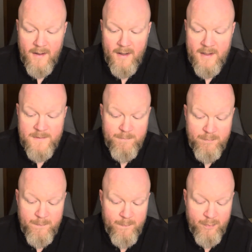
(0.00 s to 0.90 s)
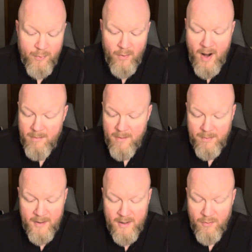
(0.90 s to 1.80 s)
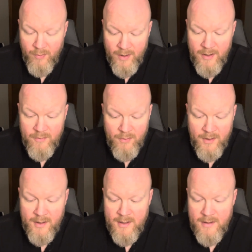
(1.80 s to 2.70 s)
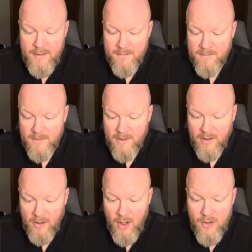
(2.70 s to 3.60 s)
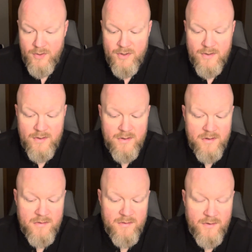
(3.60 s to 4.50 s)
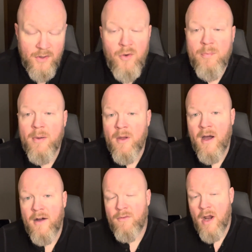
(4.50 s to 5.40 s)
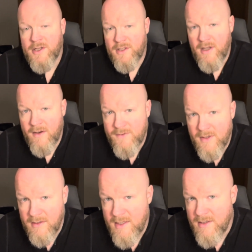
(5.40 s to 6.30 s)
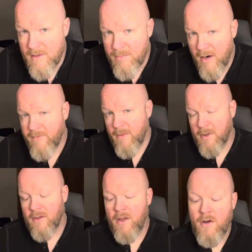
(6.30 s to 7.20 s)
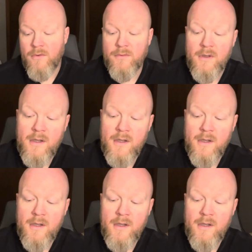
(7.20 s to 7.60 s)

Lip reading: it's probably a really, really close dupe of Raja Dove's Elysium Parfum Cologne,